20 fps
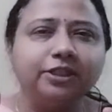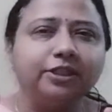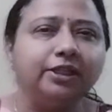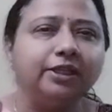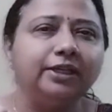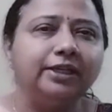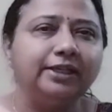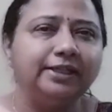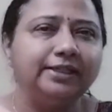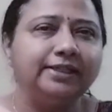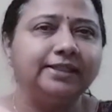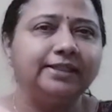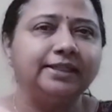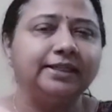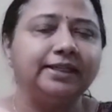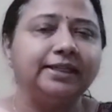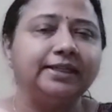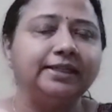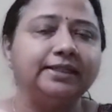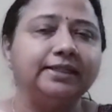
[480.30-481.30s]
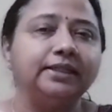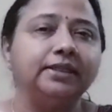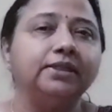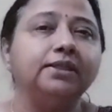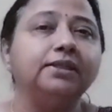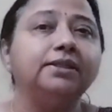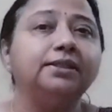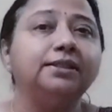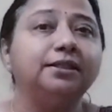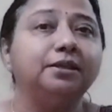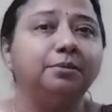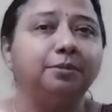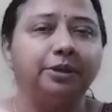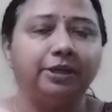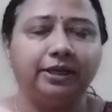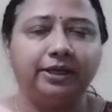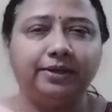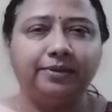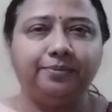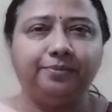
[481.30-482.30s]
in the list is
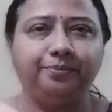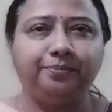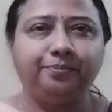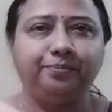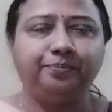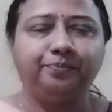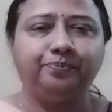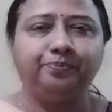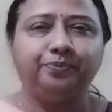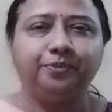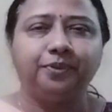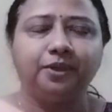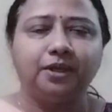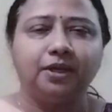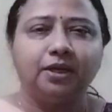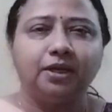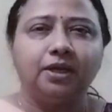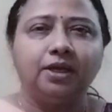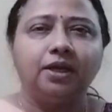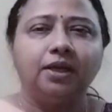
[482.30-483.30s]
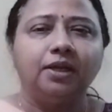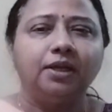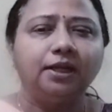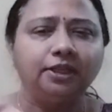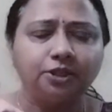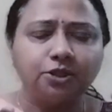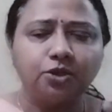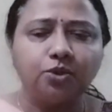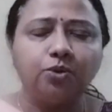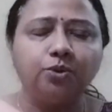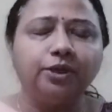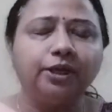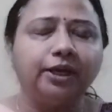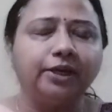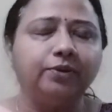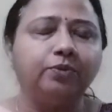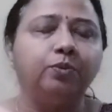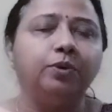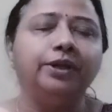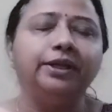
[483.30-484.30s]
simile. Let's look
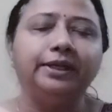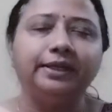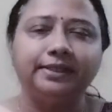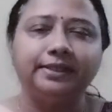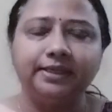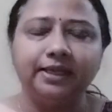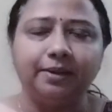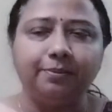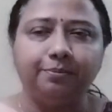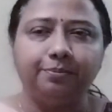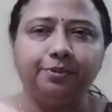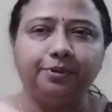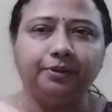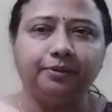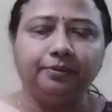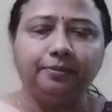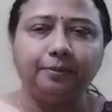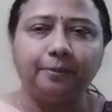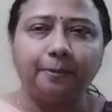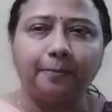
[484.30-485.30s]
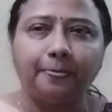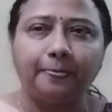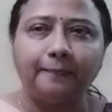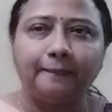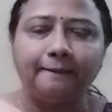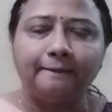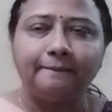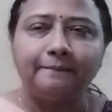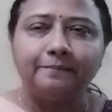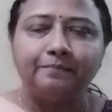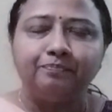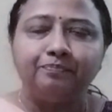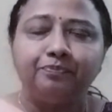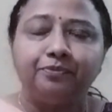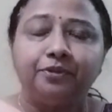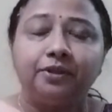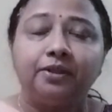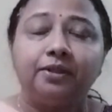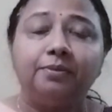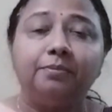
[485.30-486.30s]
at one example.
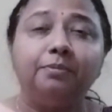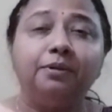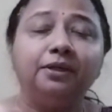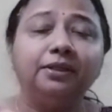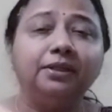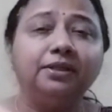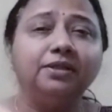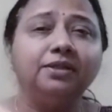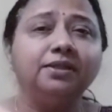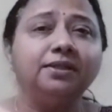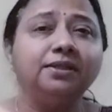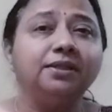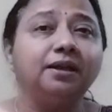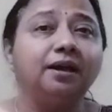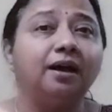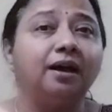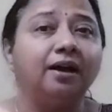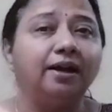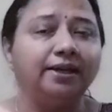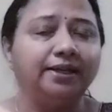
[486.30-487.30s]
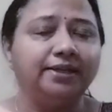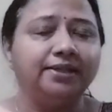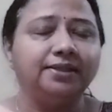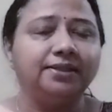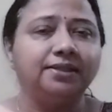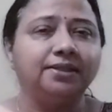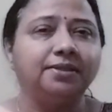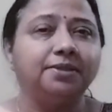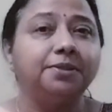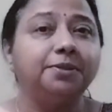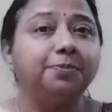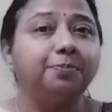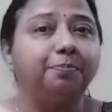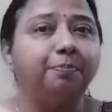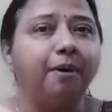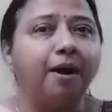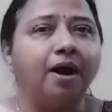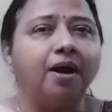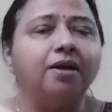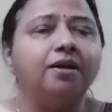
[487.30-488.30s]
The mother's eyes
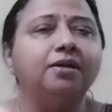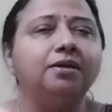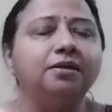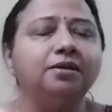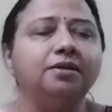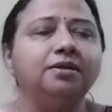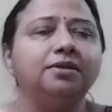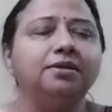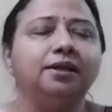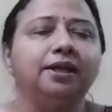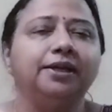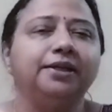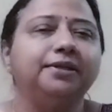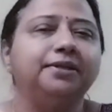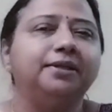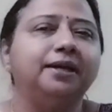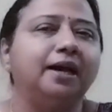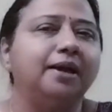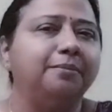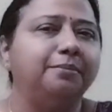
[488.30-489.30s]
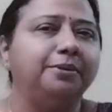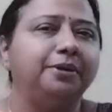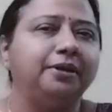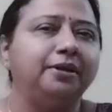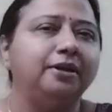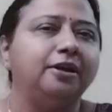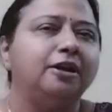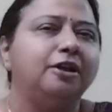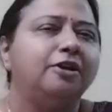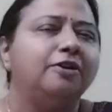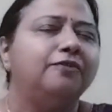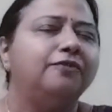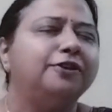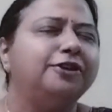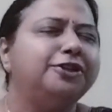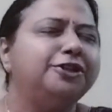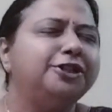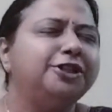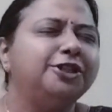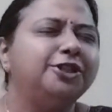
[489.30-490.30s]
sparkled like diamond when
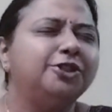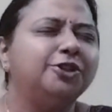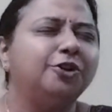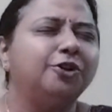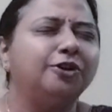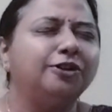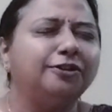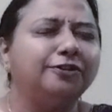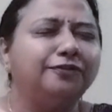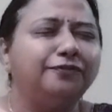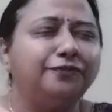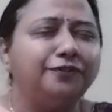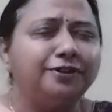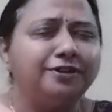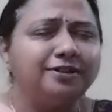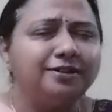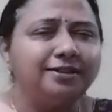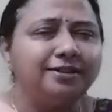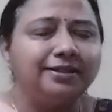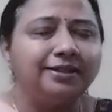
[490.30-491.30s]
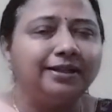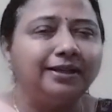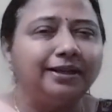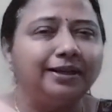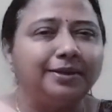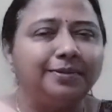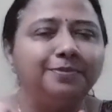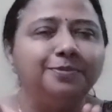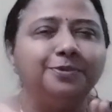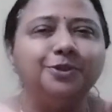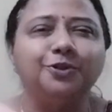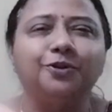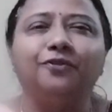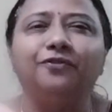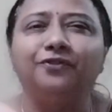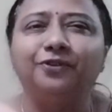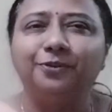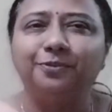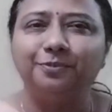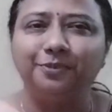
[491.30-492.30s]
she saw the first glimpse of
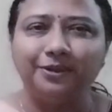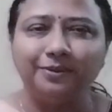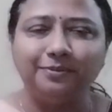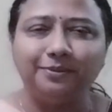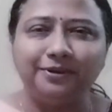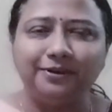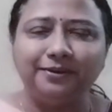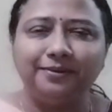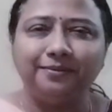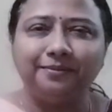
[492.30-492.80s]
her baby.